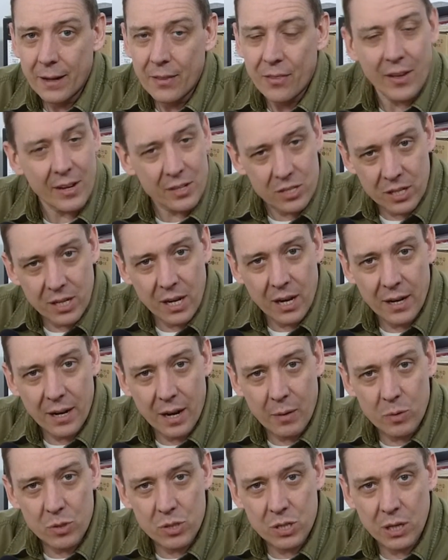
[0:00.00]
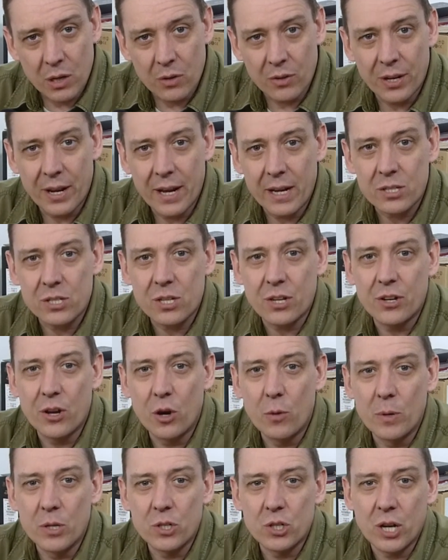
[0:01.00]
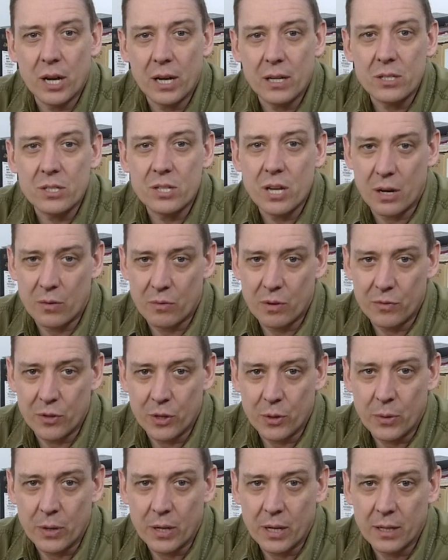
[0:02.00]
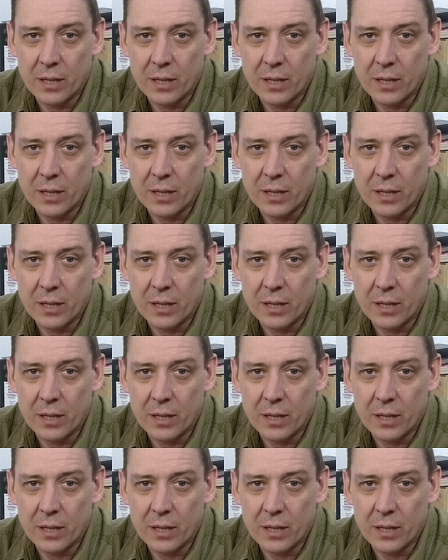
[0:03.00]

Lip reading: Thanks again, and we'll see you on the next Notebook Check Tech Review.